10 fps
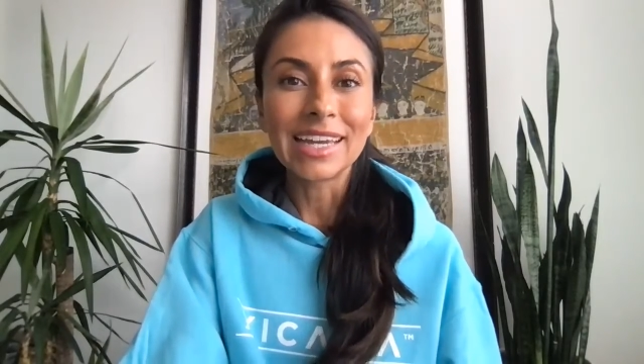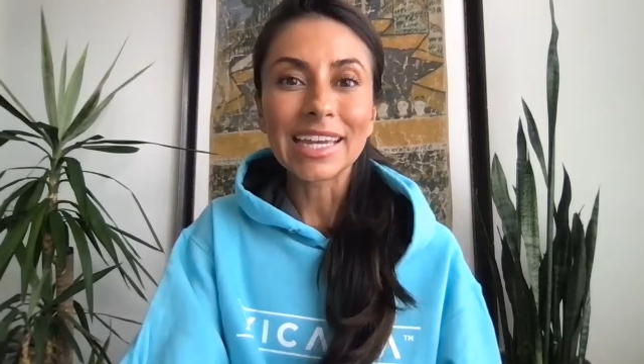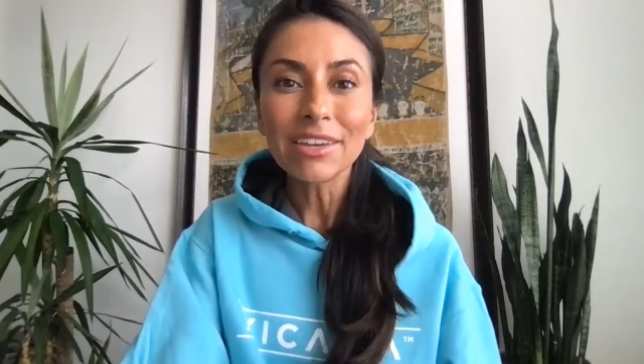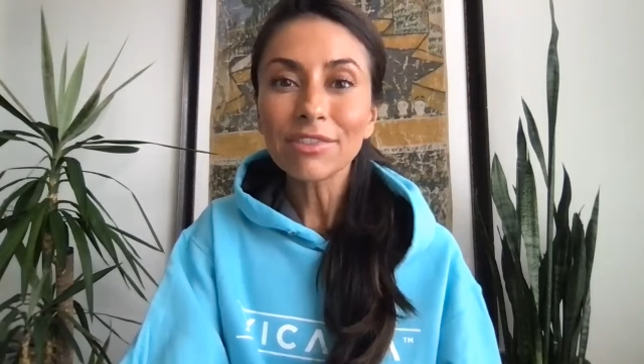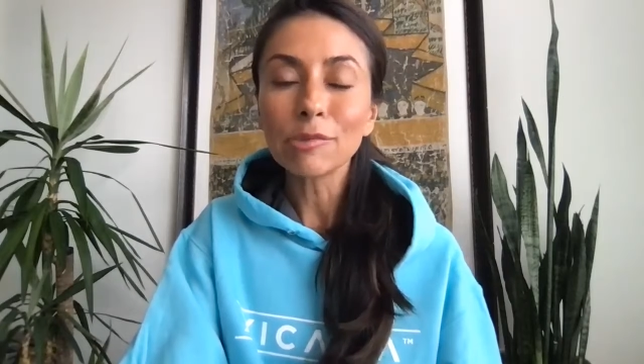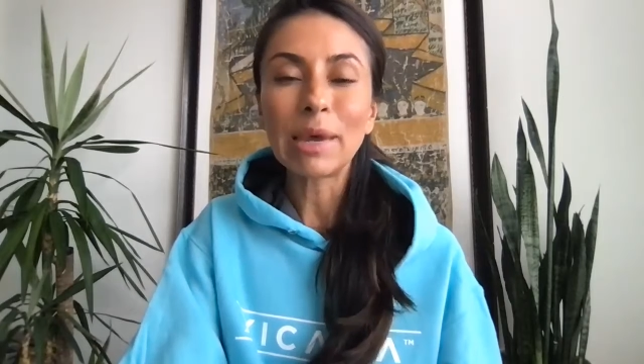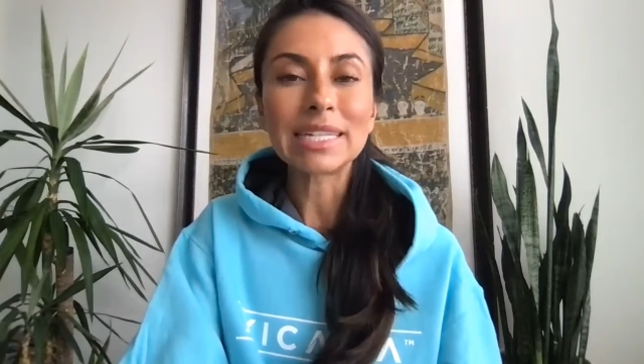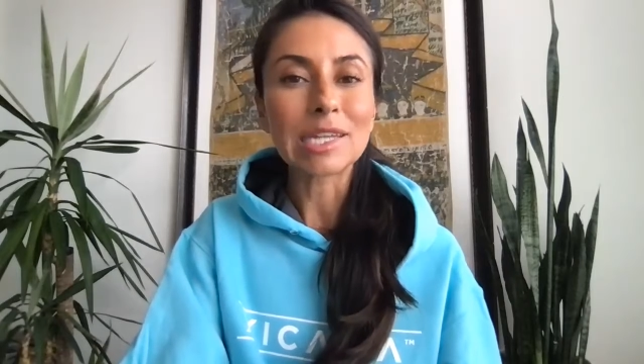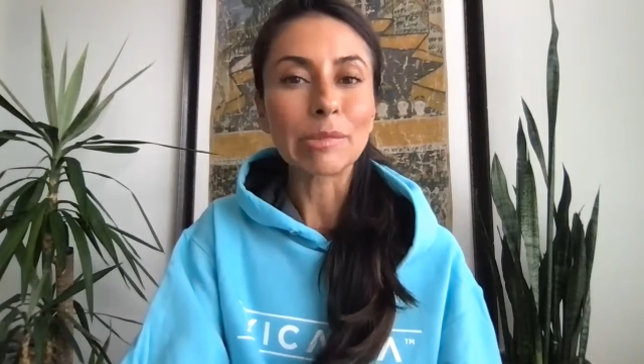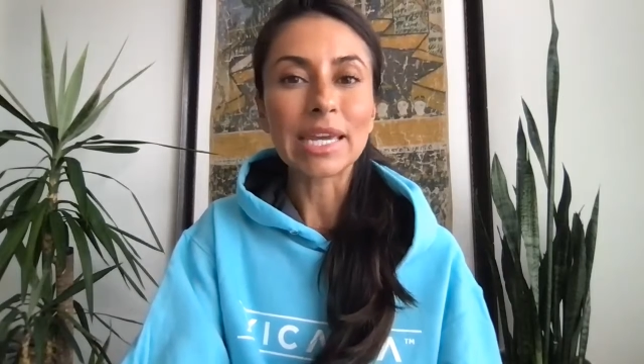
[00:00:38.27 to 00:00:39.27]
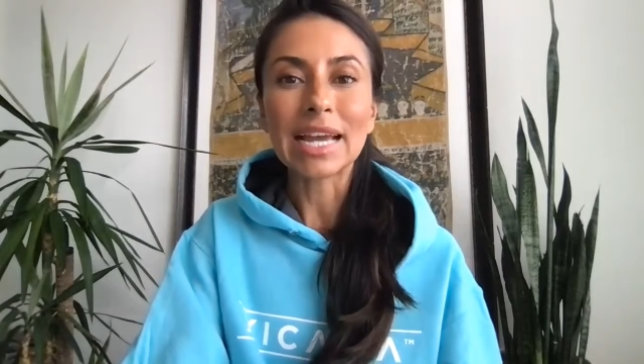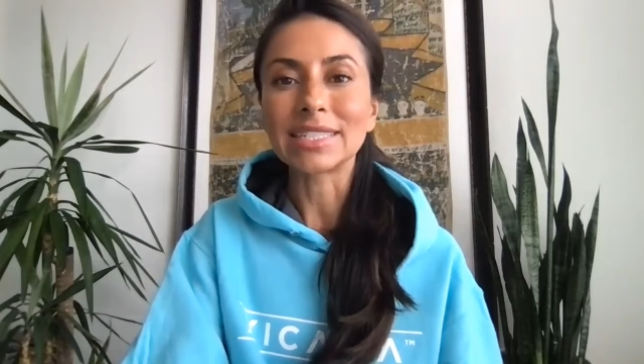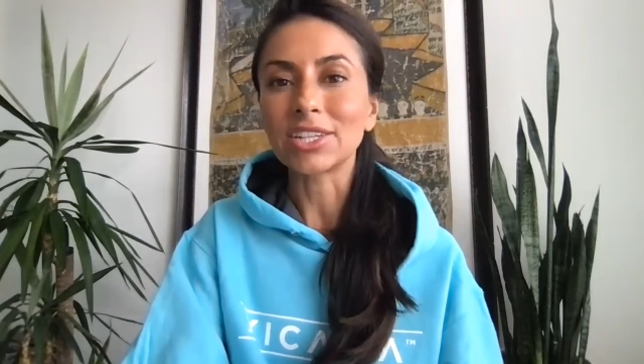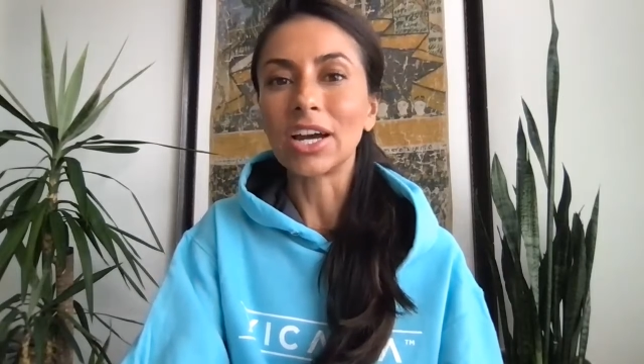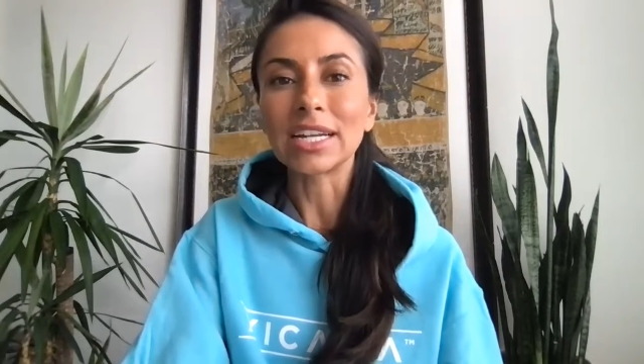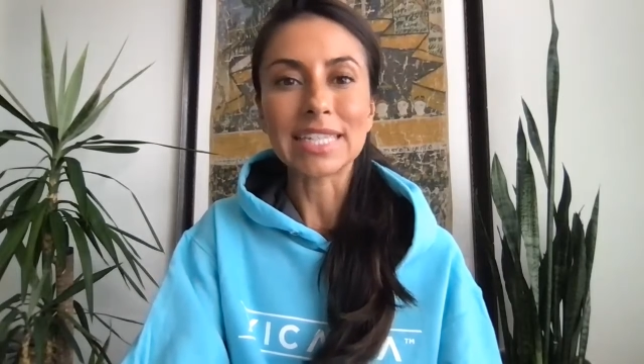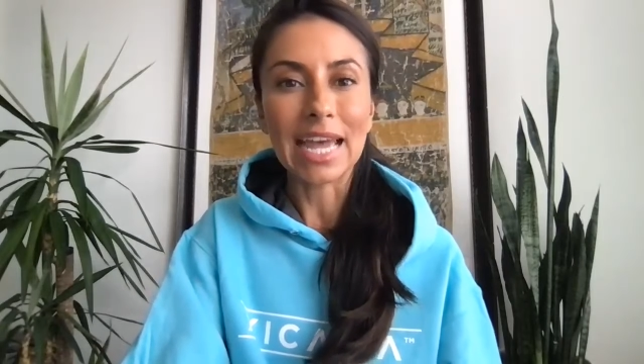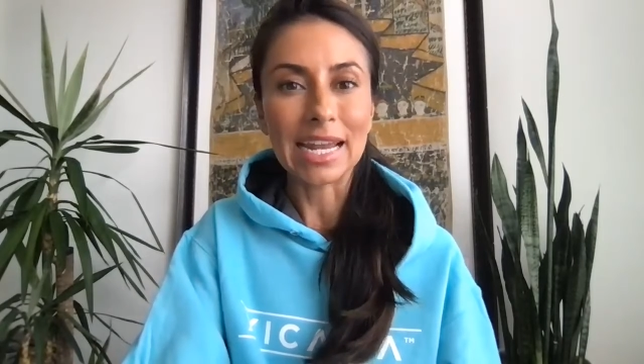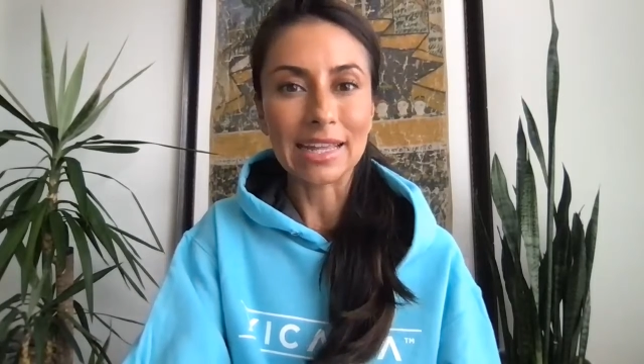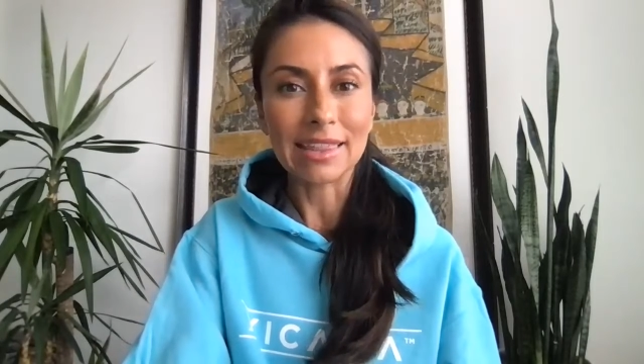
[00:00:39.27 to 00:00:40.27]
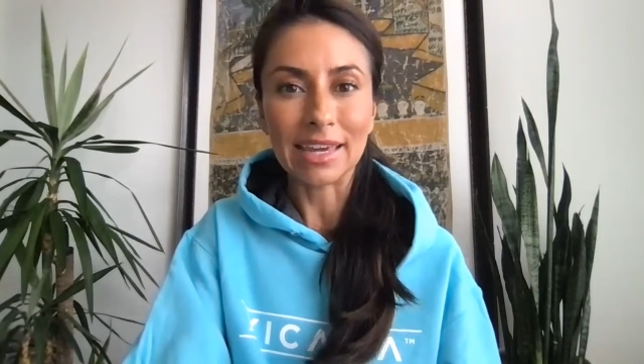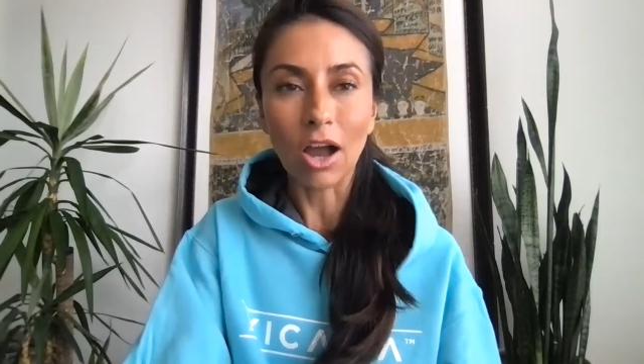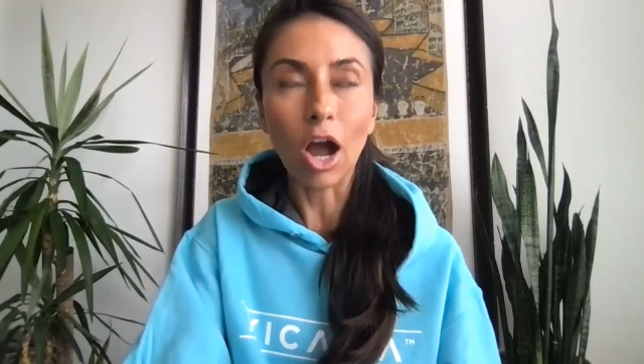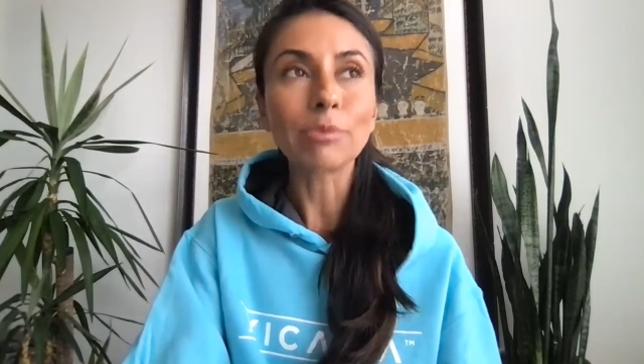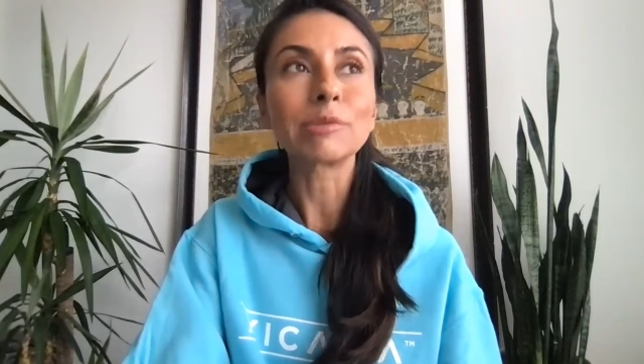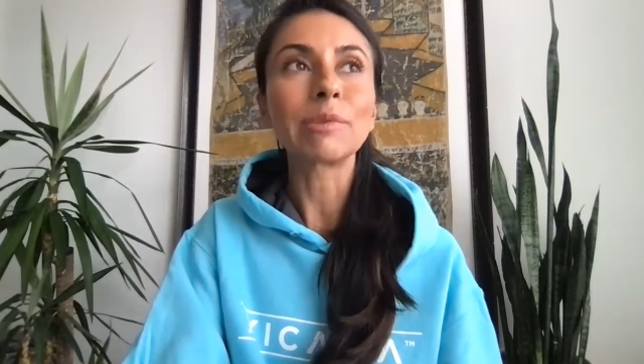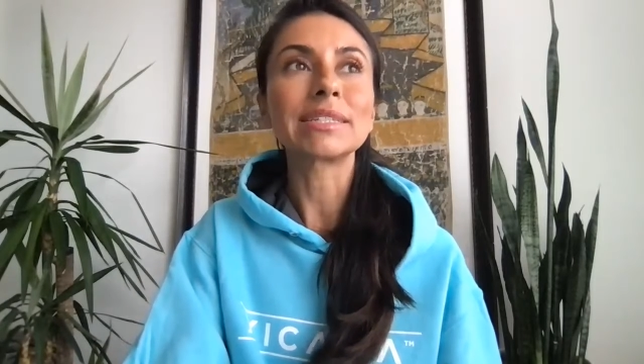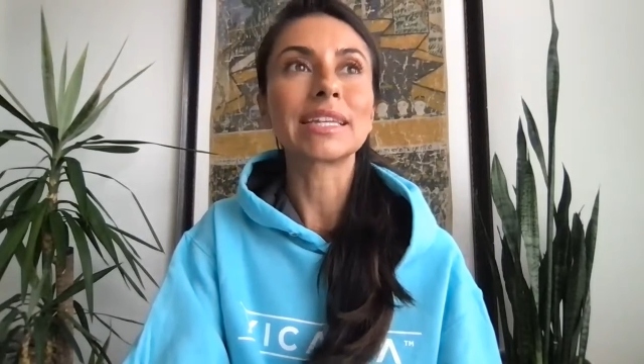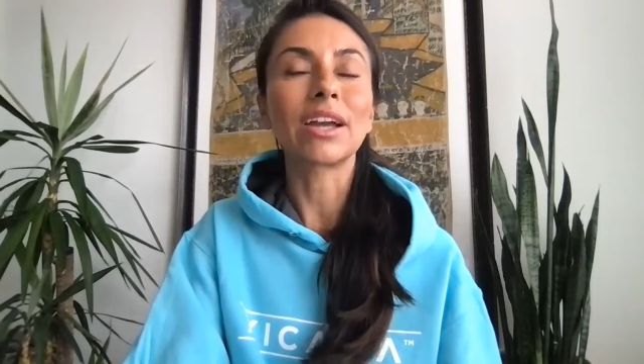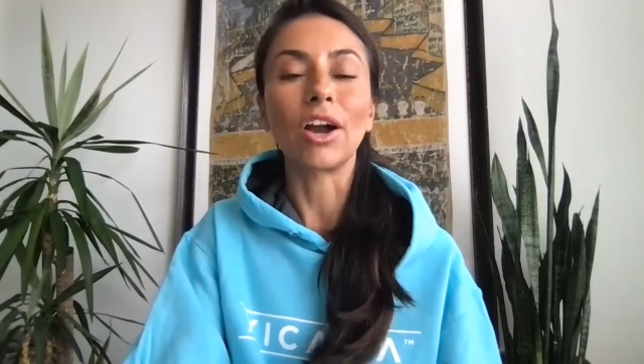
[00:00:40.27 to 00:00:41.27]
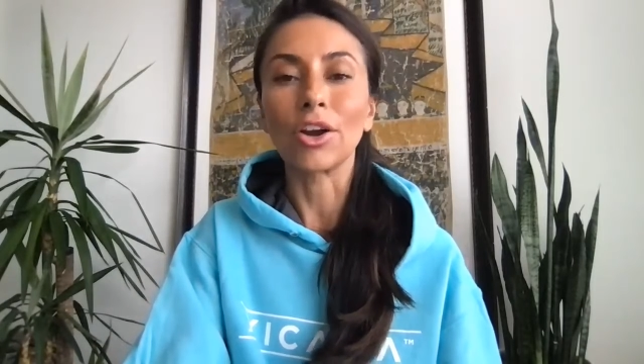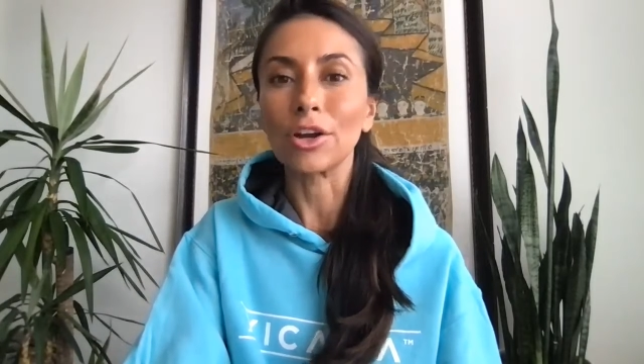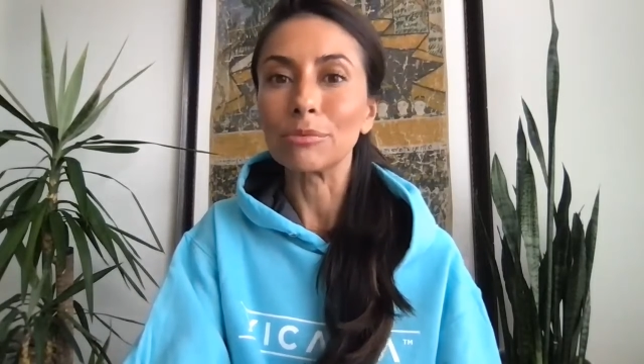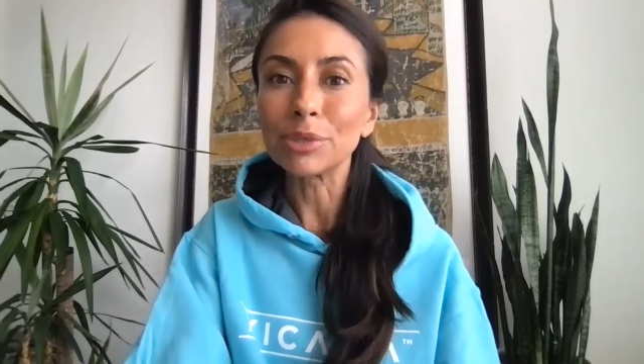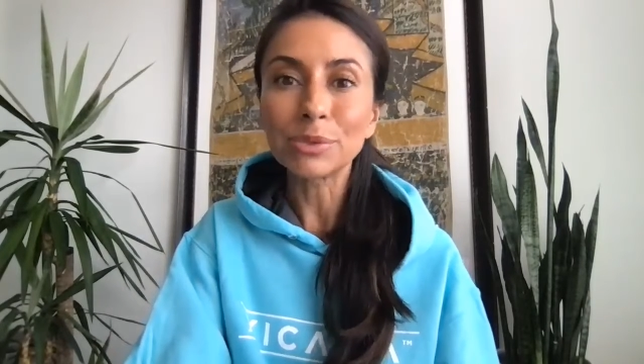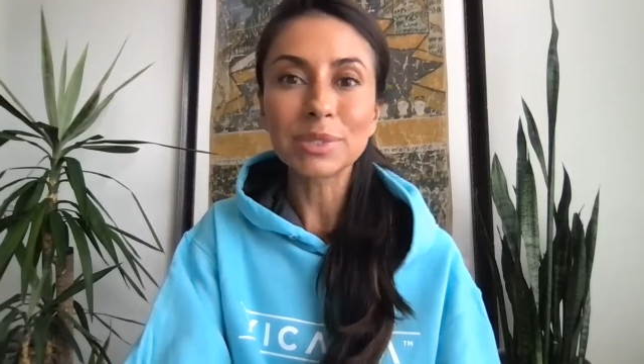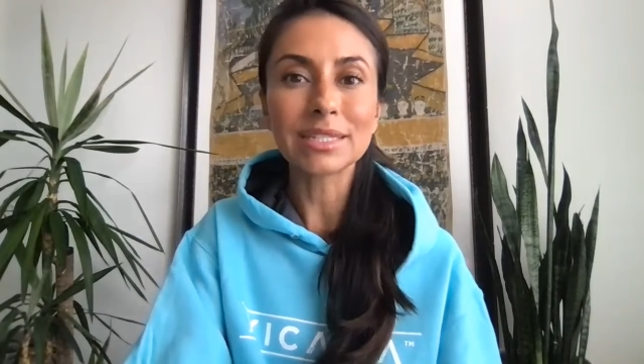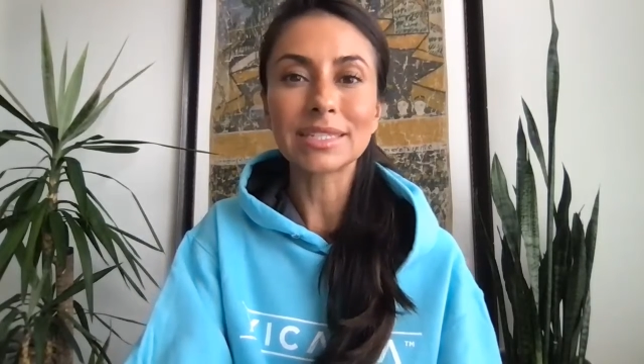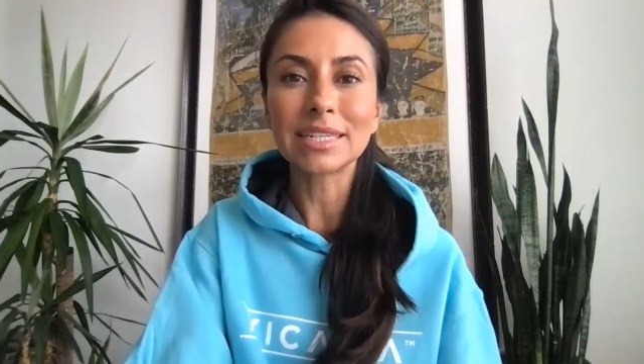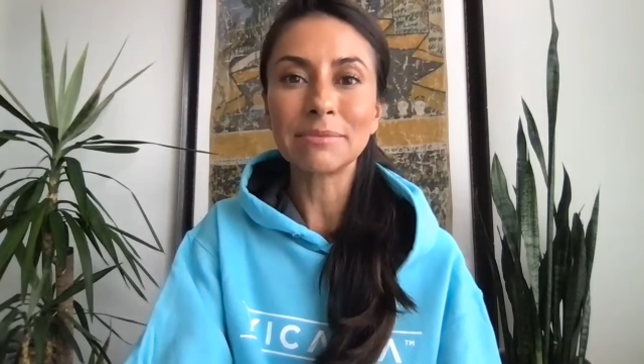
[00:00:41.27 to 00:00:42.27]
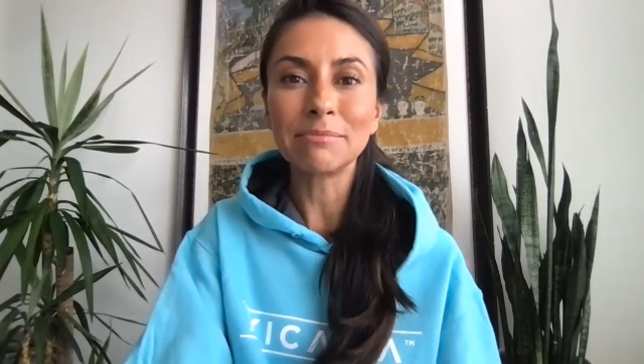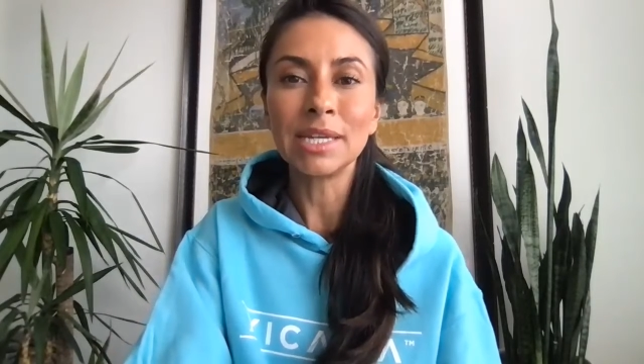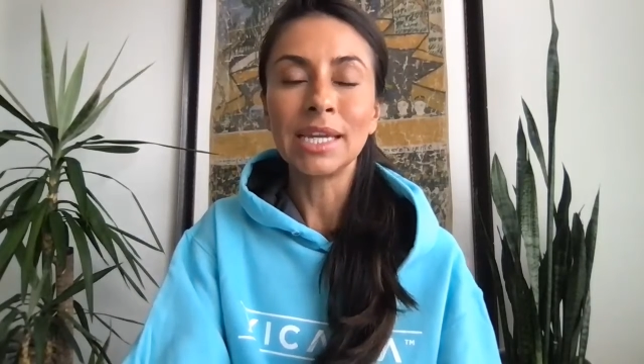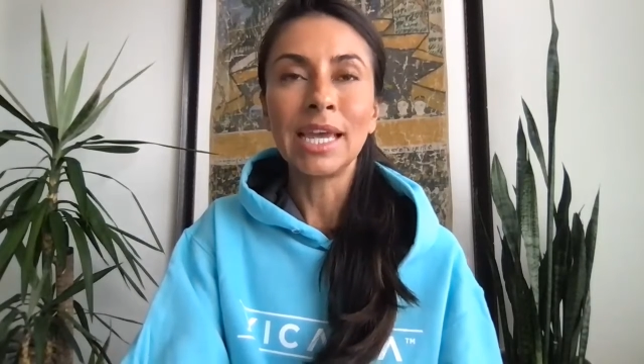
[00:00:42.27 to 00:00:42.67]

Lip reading: If the pandemic has taught us anything, optimizing our immune system